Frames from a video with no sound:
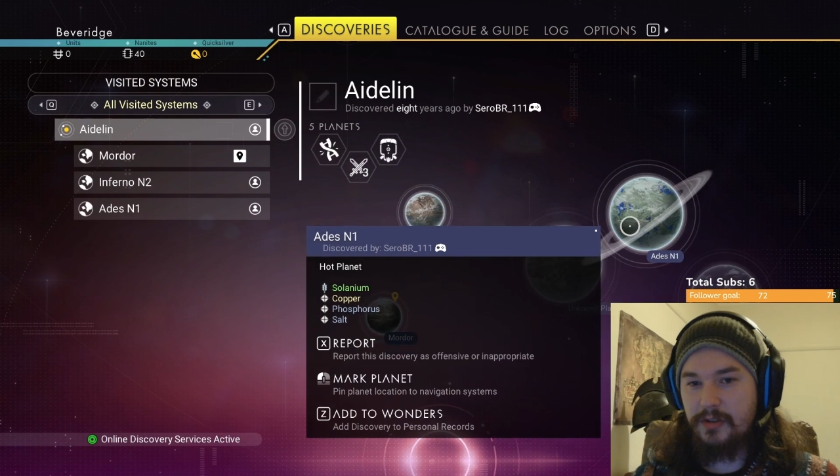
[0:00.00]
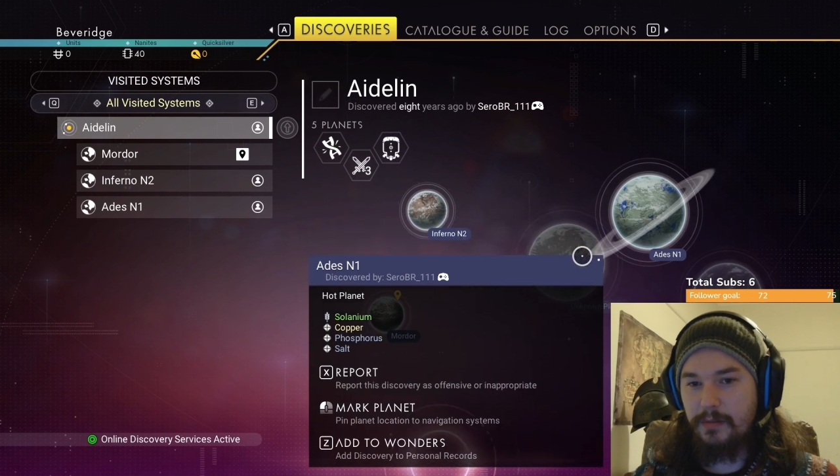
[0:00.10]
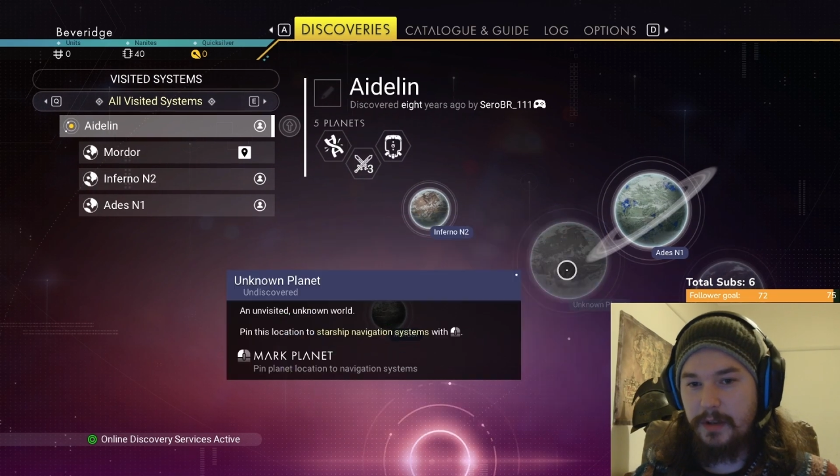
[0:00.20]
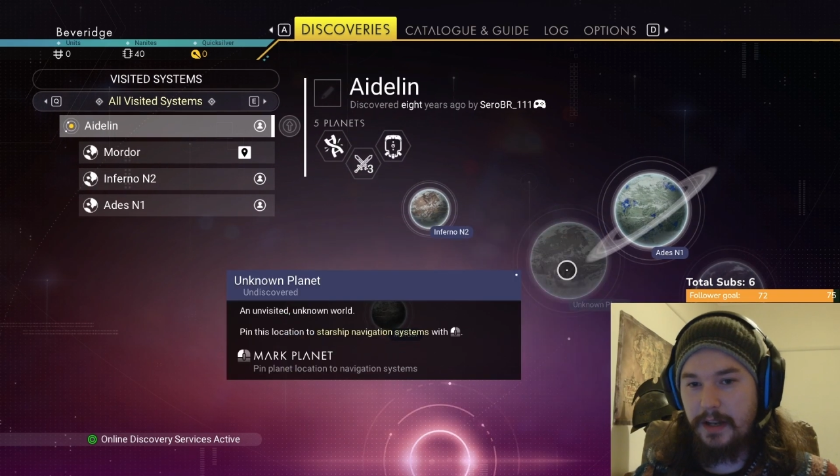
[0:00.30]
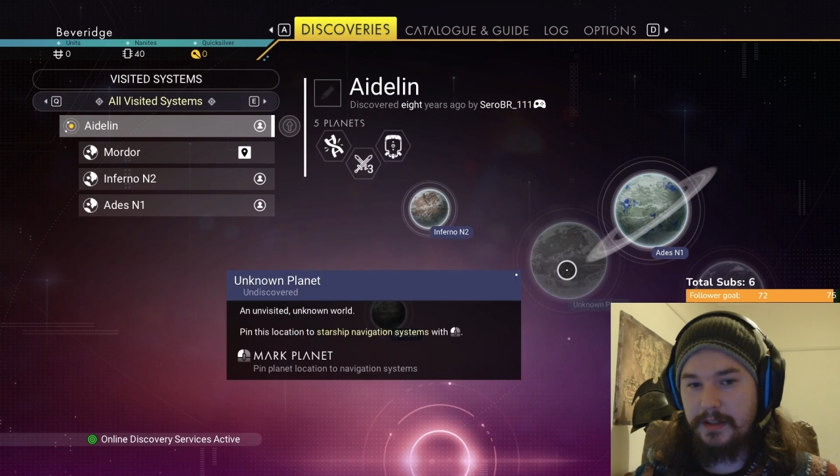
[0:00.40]

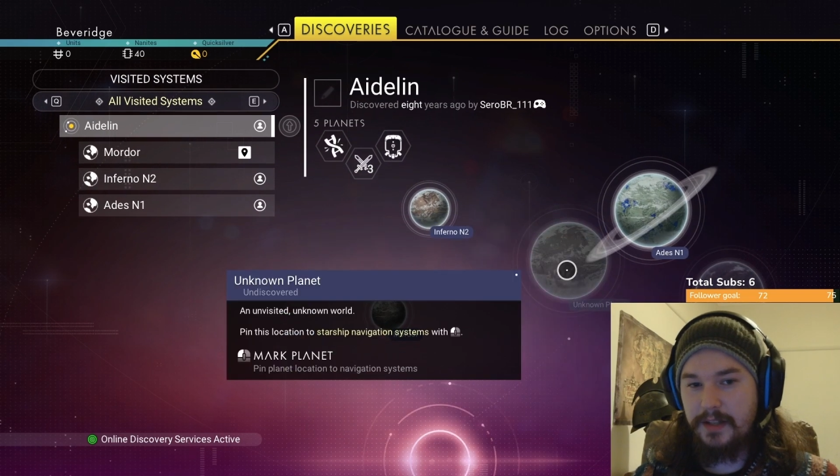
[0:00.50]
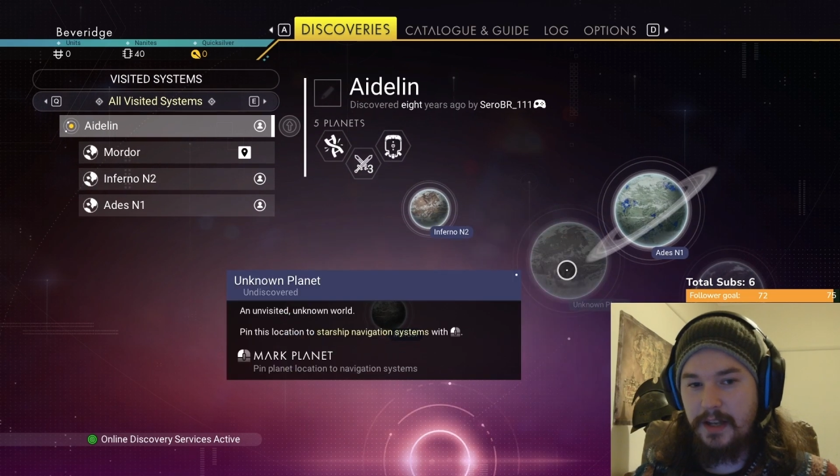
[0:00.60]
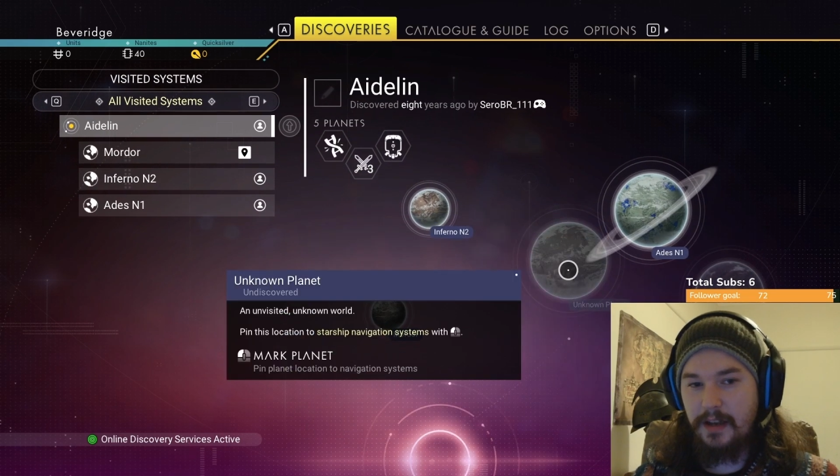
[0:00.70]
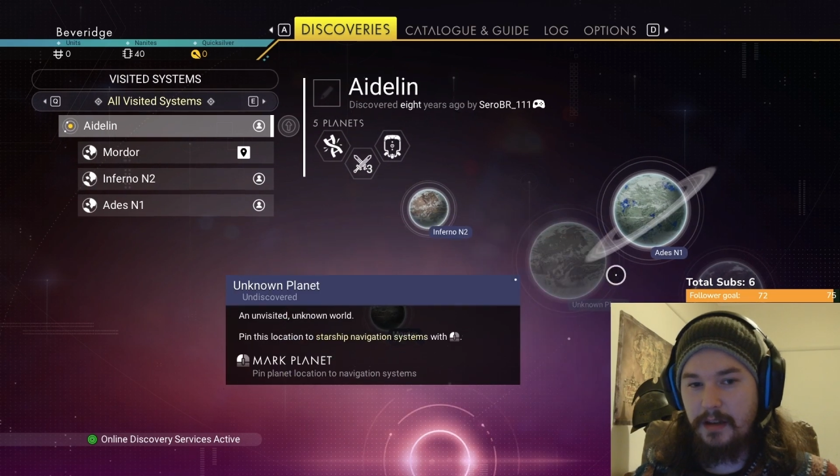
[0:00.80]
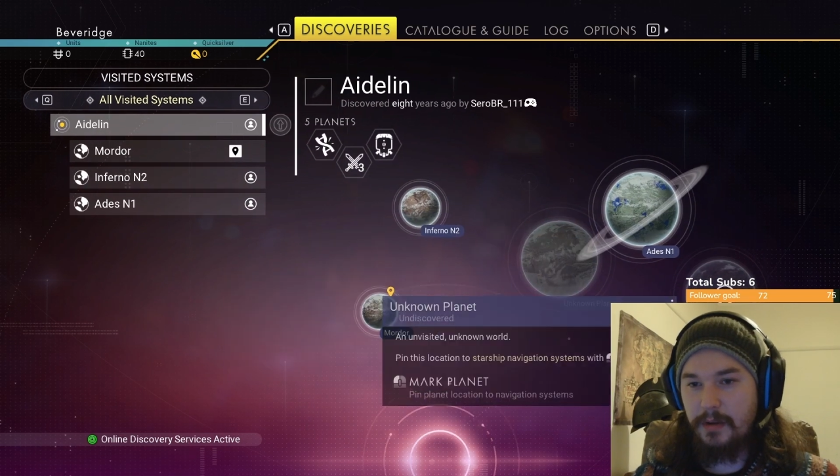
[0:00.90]
two planets
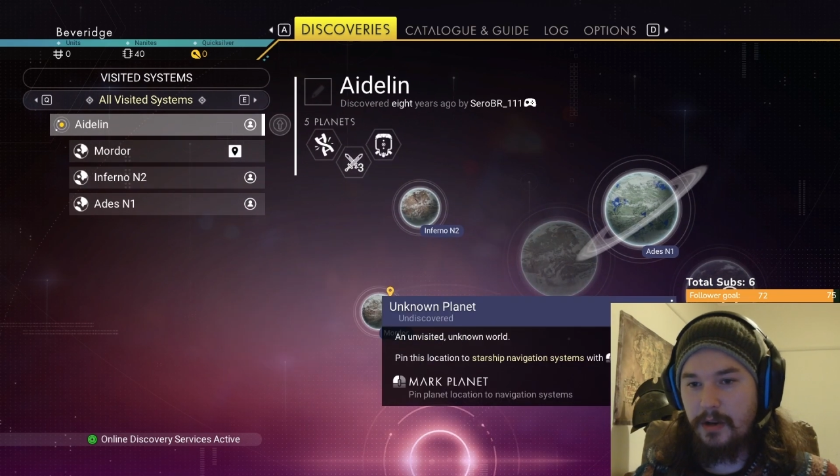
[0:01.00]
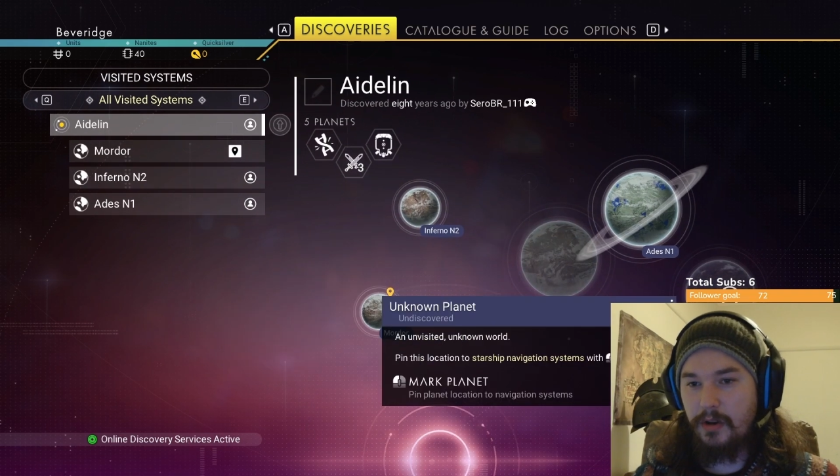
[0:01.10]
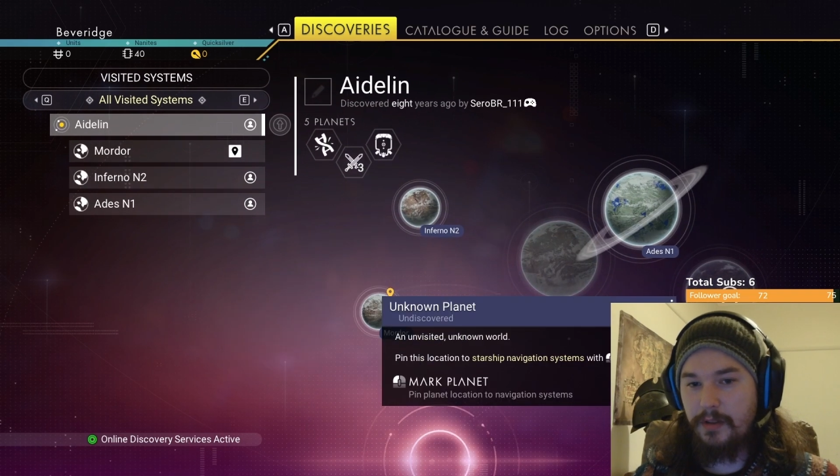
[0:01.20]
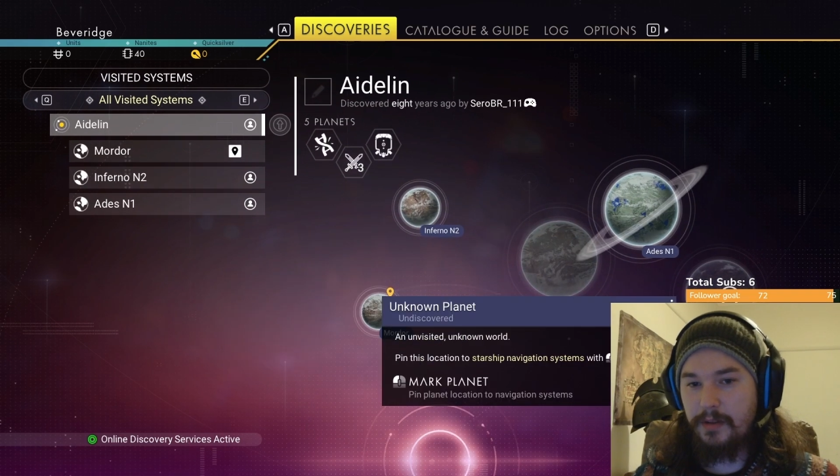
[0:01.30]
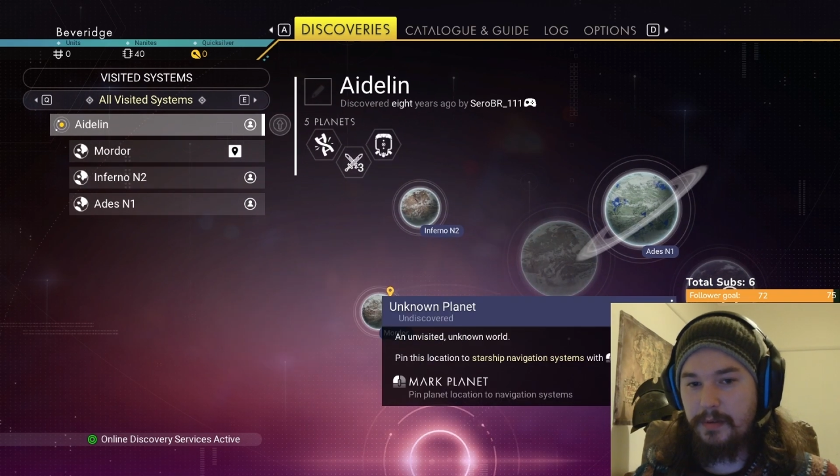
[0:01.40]
here, but
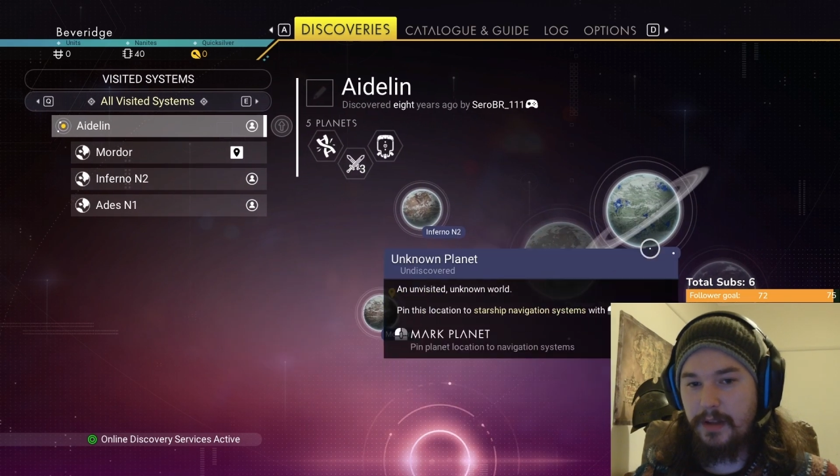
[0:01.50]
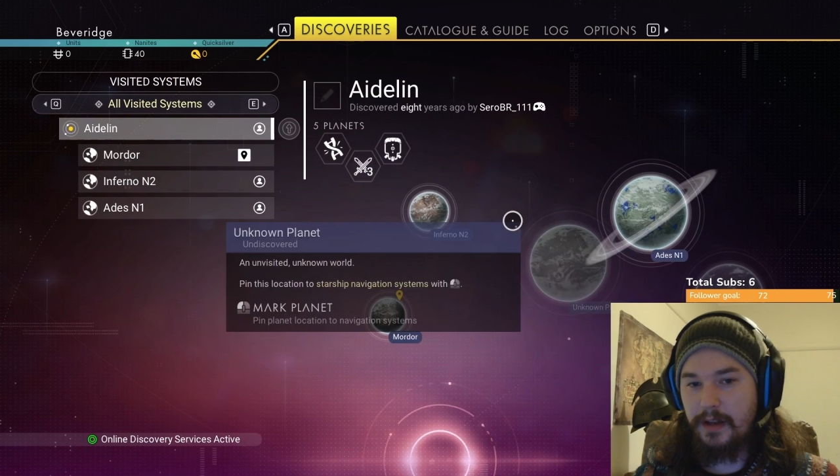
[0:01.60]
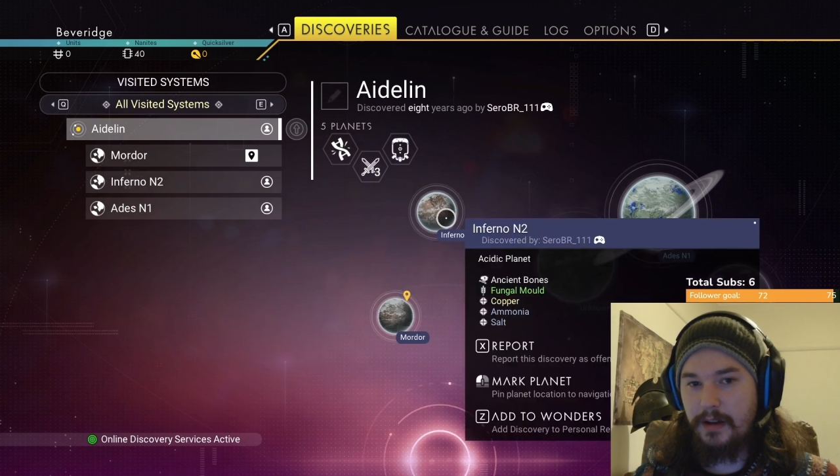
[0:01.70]
not the planet